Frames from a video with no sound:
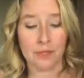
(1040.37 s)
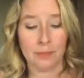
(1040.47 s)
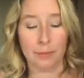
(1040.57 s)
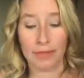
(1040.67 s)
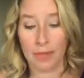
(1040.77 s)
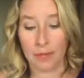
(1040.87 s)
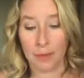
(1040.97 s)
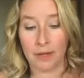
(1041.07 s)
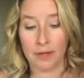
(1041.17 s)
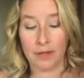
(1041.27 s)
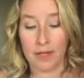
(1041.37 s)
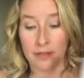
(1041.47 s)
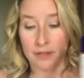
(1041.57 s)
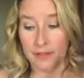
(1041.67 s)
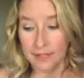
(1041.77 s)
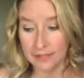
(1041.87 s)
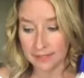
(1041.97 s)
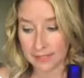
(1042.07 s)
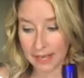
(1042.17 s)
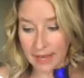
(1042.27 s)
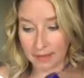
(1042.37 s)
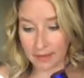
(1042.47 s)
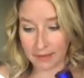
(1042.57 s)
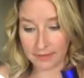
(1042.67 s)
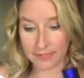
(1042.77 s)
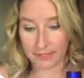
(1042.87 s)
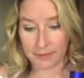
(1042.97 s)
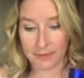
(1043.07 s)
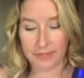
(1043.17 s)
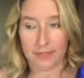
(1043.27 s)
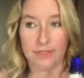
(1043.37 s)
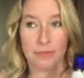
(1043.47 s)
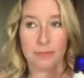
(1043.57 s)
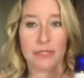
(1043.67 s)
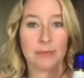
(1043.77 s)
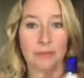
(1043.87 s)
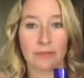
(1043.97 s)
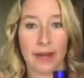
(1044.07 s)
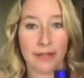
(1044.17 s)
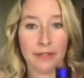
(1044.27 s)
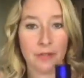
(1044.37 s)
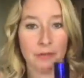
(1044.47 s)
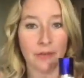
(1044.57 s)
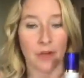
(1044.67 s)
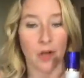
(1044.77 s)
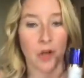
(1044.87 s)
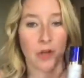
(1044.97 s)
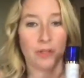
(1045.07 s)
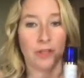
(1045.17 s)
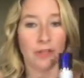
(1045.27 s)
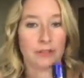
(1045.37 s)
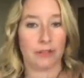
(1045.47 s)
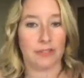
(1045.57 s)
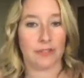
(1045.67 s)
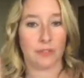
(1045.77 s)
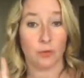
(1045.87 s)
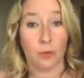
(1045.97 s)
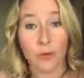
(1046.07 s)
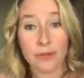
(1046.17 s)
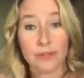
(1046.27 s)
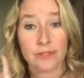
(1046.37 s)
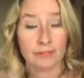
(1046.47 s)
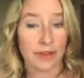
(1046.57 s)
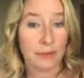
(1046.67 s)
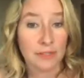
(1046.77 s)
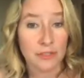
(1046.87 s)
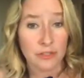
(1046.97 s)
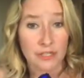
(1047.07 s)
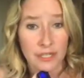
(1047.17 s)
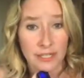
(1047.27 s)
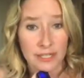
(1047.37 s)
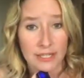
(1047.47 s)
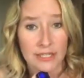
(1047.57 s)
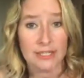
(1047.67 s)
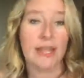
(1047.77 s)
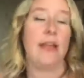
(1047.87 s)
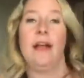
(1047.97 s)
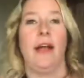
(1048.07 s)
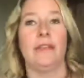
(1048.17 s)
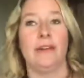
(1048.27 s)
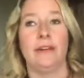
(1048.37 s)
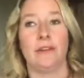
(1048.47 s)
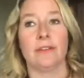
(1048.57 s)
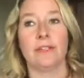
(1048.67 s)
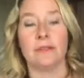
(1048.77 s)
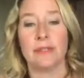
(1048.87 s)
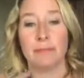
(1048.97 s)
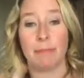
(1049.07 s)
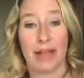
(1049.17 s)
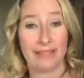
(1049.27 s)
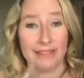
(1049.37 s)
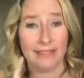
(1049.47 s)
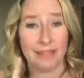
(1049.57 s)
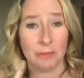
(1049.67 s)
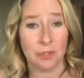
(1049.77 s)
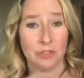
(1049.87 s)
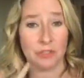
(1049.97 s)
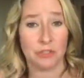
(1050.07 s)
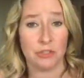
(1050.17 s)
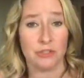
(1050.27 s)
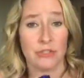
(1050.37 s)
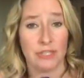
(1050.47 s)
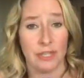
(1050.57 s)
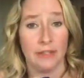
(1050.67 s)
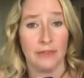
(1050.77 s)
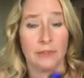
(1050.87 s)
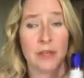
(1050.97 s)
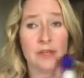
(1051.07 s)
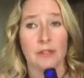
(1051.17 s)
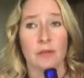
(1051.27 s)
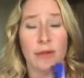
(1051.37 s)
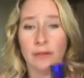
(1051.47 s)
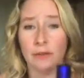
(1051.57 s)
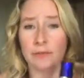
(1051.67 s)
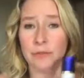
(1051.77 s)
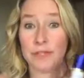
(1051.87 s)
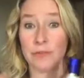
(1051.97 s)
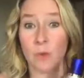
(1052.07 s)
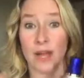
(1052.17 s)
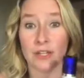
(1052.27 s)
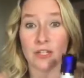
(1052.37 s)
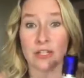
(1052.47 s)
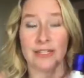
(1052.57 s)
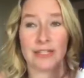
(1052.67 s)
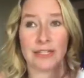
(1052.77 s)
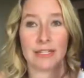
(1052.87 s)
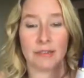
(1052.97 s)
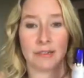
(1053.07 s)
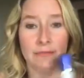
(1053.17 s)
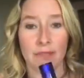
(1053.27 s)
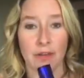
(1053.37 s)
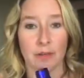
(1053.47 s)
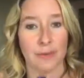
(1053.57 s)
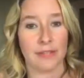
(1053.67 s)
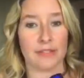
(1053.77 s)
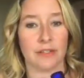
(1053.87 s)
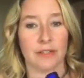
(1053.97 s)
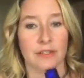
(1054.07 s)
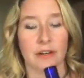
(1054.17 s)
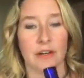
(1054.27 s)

but I love this stuff because it's providing you with all like the essential oils and vitamins your skin needs, and then it also is binding that moisture to your skin. So I don't know if you guys watched, I did a lip volumizer